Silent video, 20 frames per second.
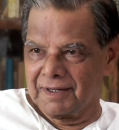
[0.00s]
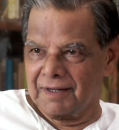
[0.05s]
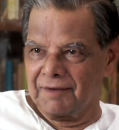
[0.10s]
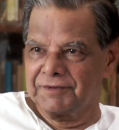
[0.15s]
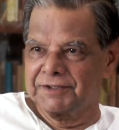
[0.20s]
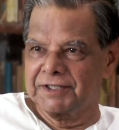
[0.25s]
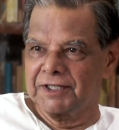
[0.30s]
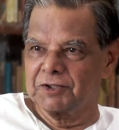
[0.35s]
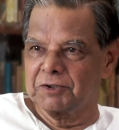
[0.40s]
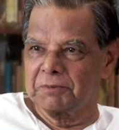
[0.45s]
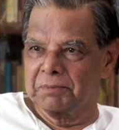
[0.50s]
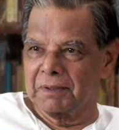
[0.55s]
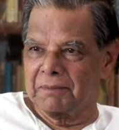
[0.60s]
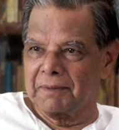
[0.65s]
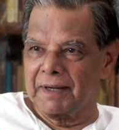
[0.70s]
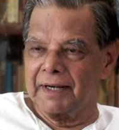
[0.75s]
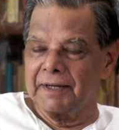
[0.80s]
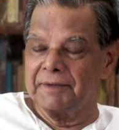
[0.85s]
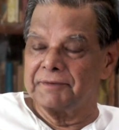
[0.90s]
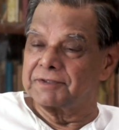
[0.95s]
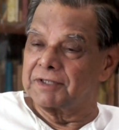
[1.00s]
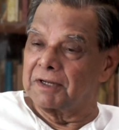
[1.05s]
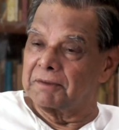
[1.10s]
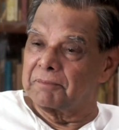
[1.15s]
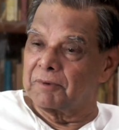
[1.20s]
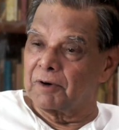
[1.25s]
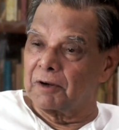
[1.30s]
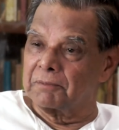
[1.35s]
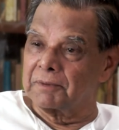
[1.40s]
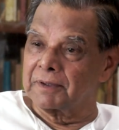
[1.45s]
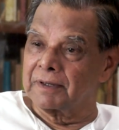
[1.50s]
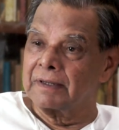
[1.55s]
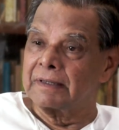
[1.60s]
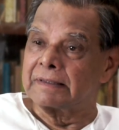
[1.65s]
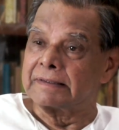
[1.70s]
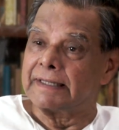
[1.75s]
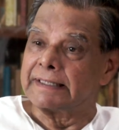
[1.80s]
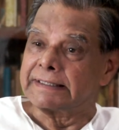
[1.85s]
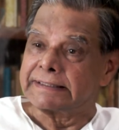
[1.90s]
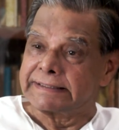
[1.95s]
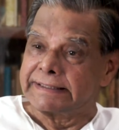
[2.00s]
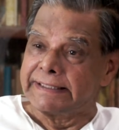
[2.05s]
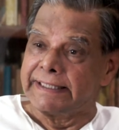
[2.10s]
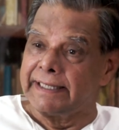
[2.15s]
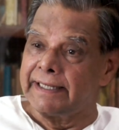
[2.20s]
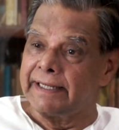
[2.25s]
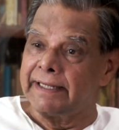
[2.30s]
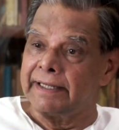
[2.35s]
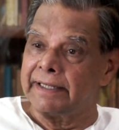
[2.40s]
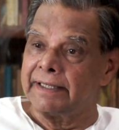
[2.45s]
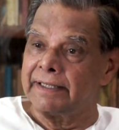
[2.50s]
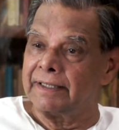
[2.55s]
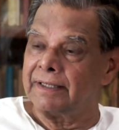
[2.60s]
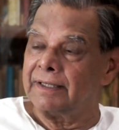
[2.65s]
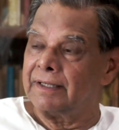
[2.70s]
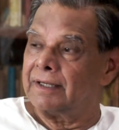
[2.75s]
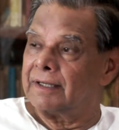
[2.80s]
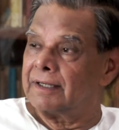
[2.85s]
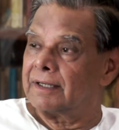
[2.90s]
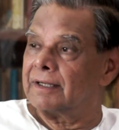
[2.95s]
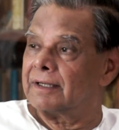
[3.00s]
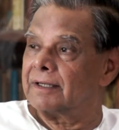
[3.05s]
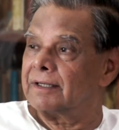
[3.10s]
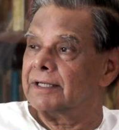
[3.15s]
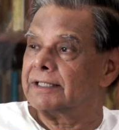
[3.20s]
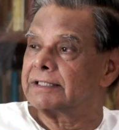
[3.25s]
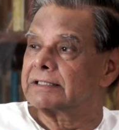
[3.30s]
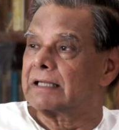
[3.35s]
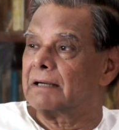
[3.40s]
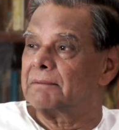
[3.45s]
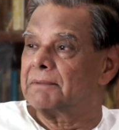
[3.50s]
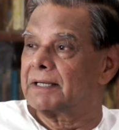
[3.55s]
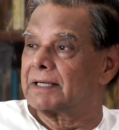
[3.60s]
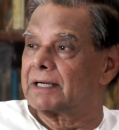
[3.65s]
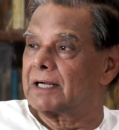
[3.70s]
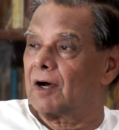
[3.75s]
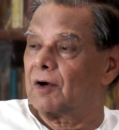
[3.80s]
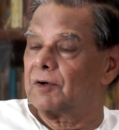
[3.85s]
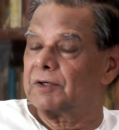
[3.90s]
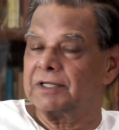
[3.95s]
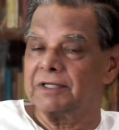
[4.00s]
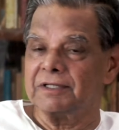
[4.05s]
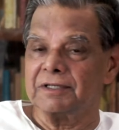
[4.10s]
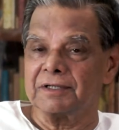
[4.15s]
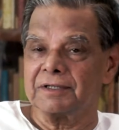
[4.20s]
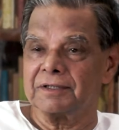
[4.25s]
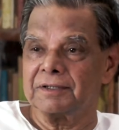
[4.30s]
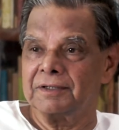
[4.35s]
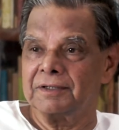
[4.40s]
I will say Supermind himself proper. They see is coming down here.